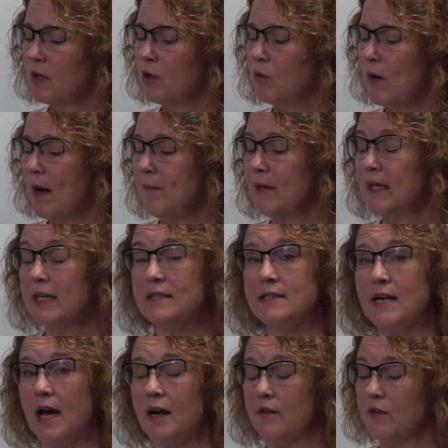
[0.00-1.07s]
Grandma gets
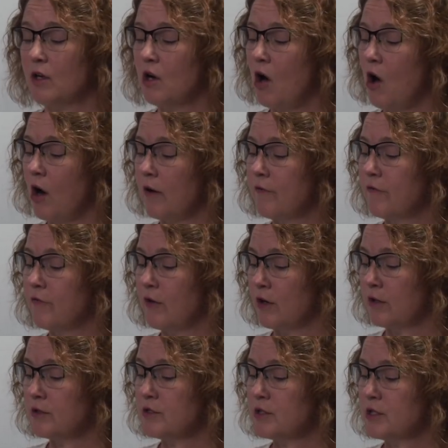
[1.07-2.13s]
out of the car
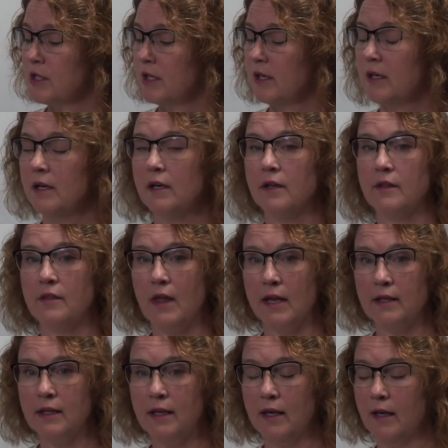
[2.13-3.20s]
first,
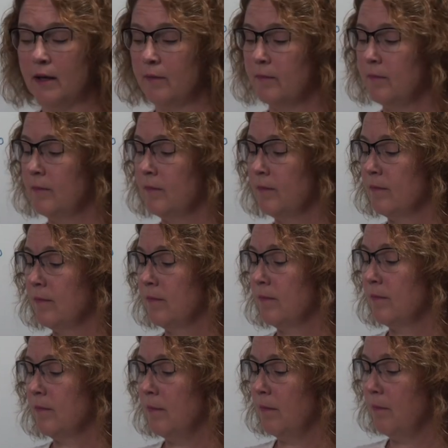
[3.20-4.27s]
then Kim,
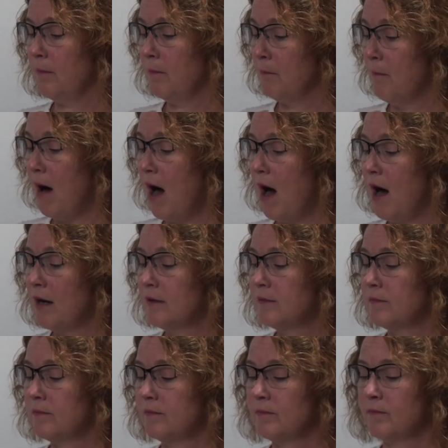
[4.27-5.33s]
Ma,
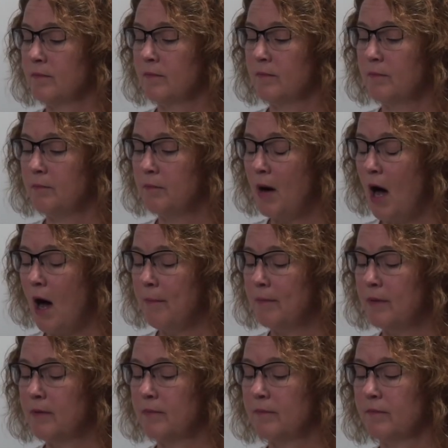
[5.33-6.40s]
Pop,
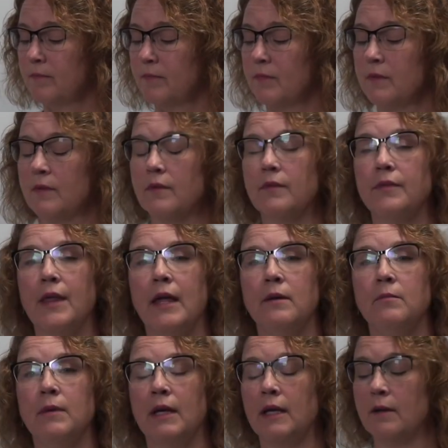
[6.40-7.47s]
then
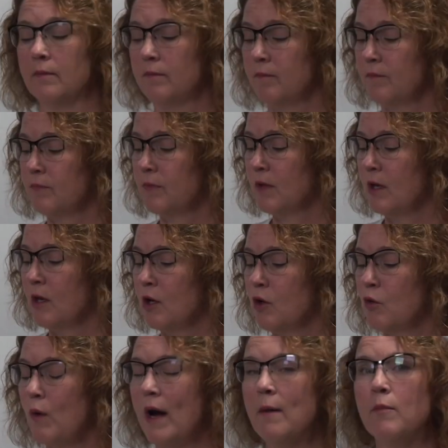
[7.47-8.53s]
me.
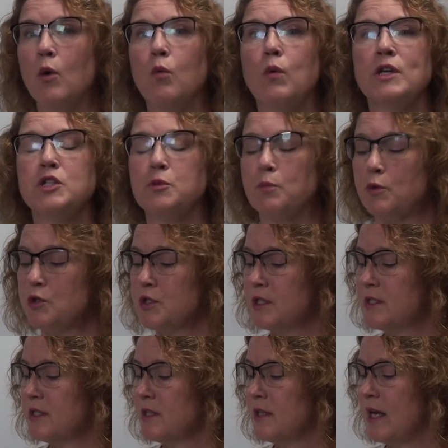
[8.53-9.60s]
Grandma whispers
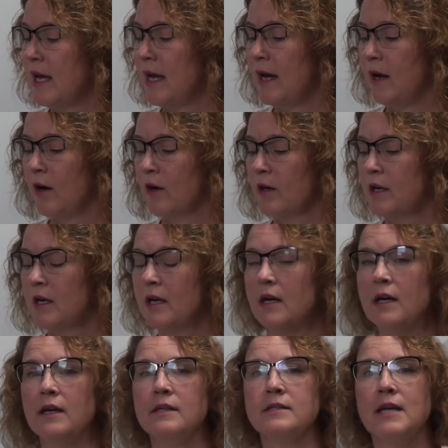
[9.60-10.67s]
into the air.
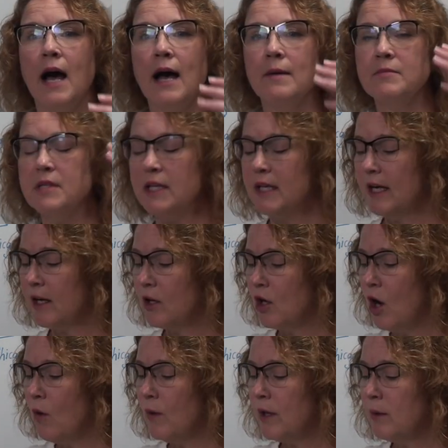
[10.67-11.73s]
Time to get
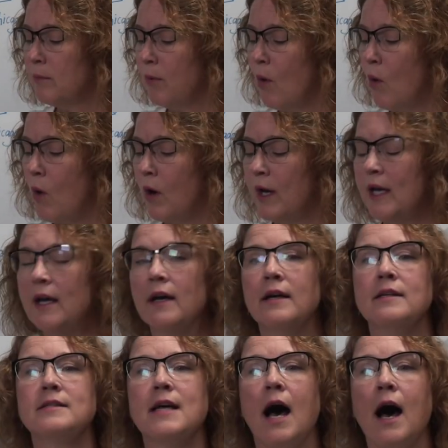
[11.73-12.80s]
going, boy.
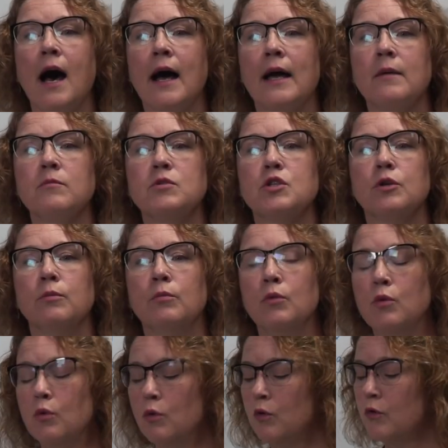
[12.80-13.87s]
Time to
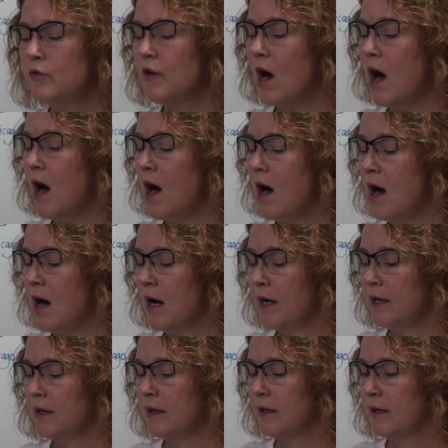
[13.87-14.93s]
move
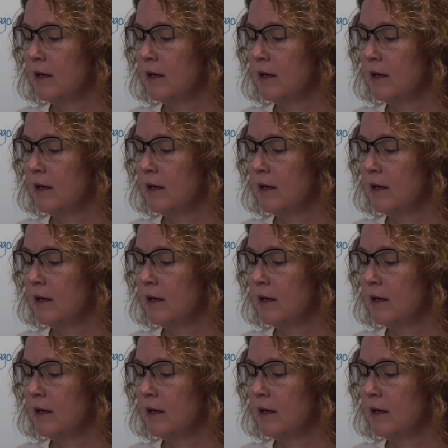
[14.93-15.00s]
on.